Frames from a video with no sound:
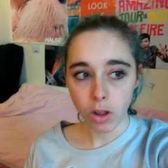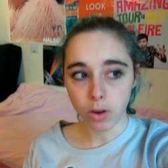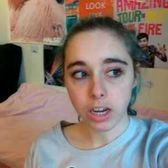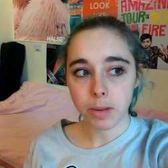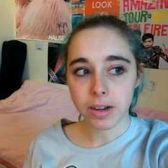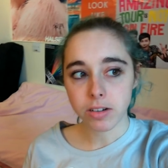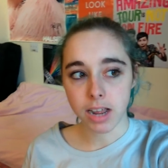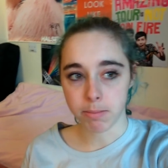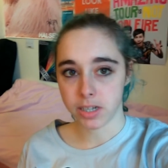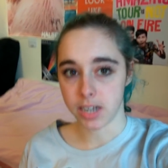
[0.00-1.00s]
Only about
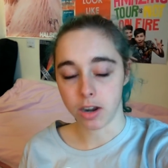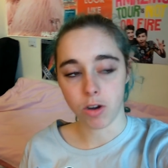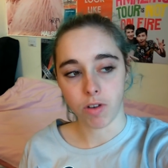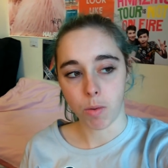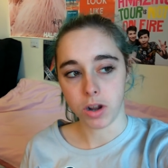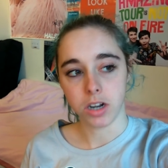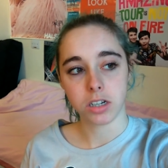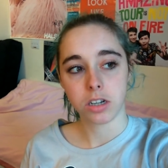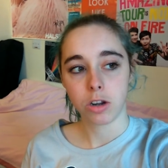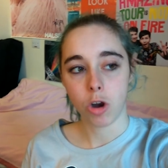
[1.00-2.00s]
10% of our
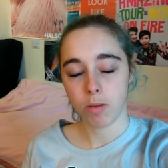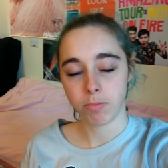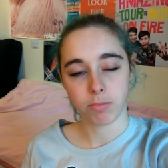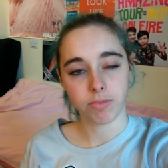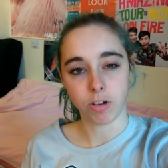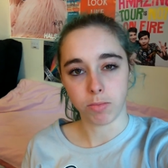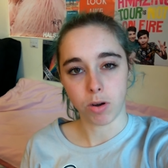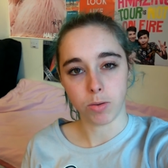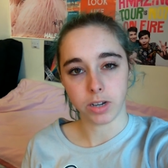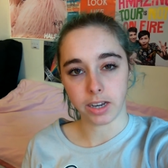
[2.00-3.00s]
words come from
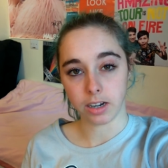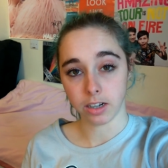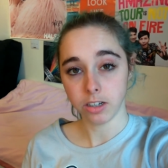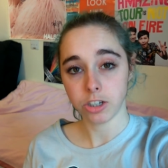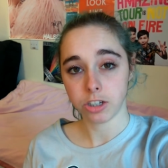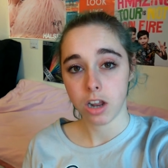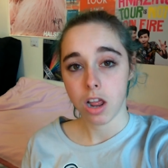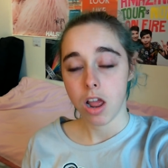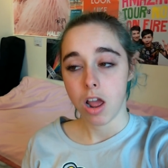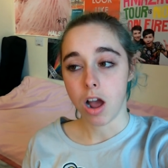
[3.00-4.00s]
Old English.
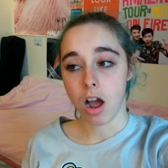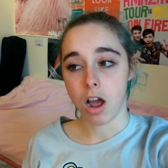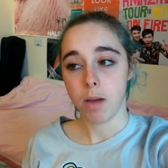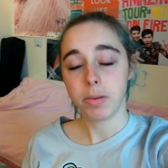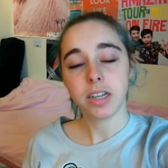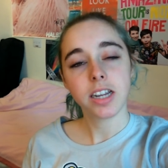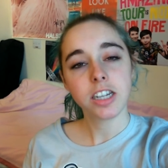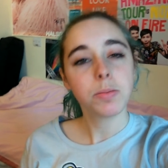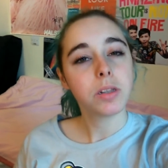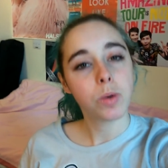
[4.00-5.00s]
But it
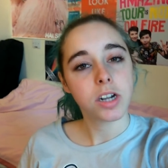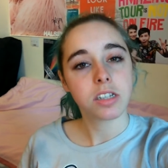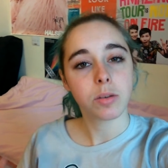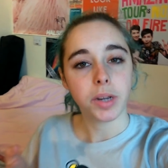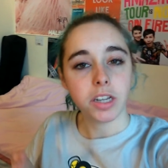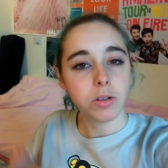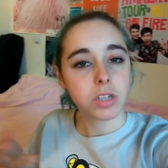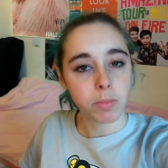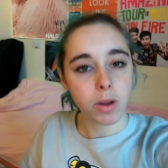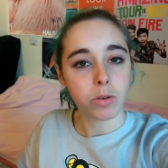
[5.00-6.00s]
tends to be the words that we use
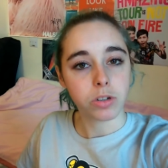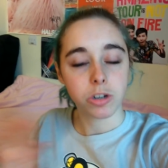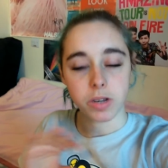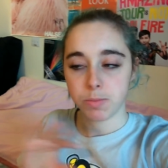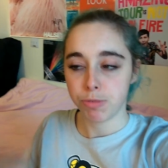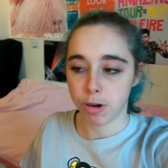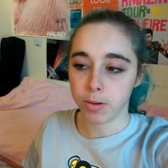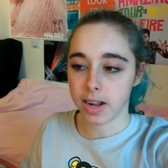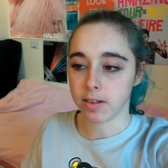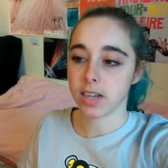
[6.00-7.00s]
the most. So it's
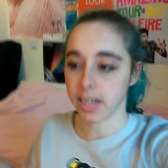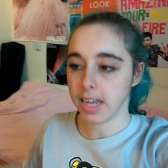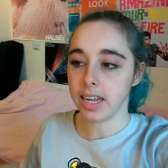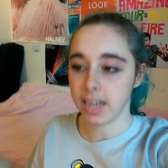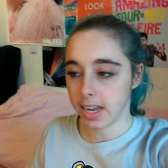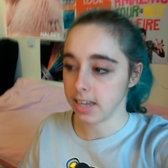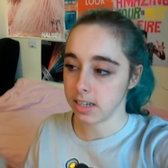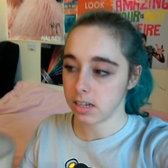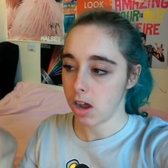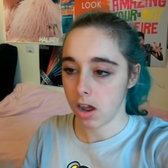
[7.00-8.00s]
pronouns like he,
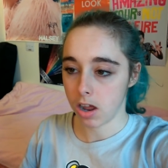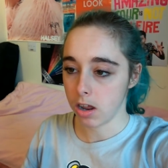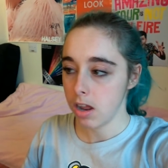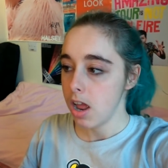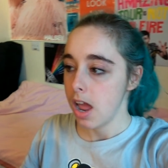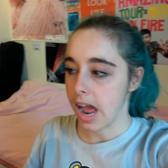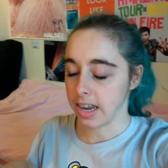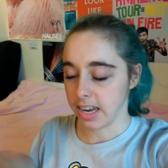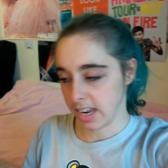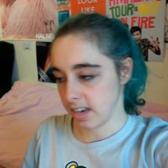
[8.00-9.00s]
his, her,
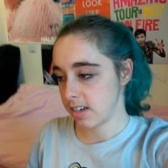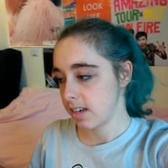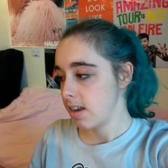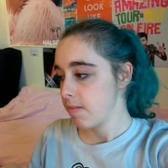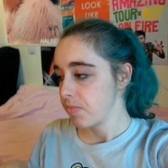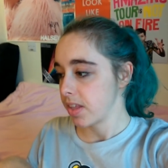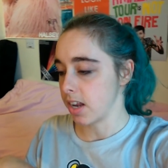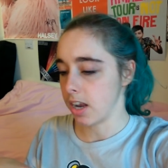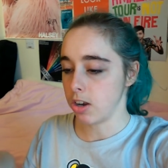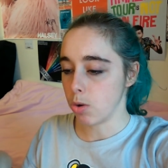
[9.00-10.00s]
and it. And
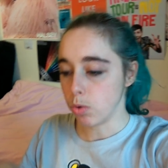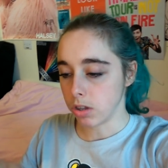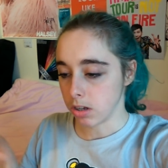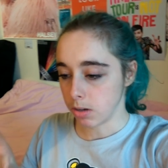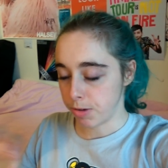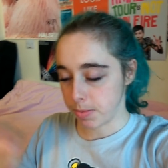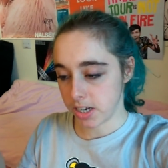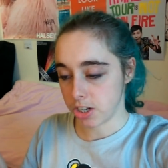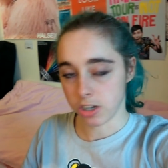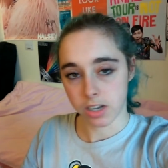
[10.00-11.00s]
then all the
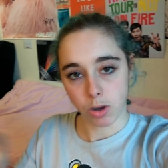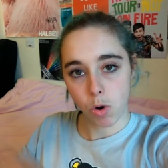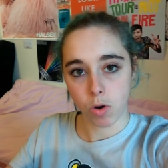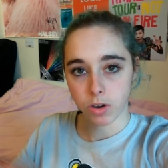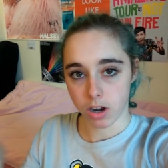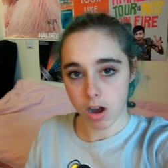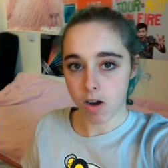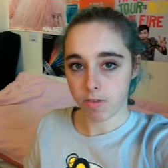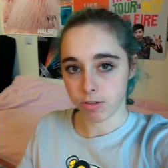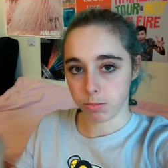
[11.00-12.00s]
prepositions like on and
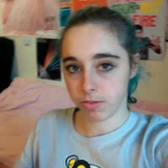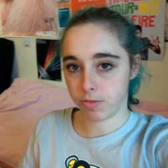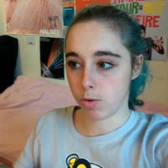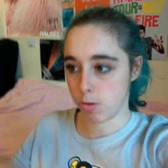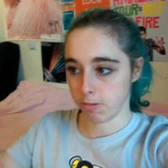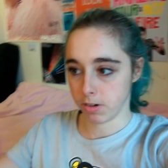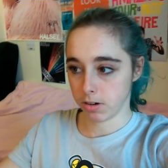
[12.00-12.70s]
after and before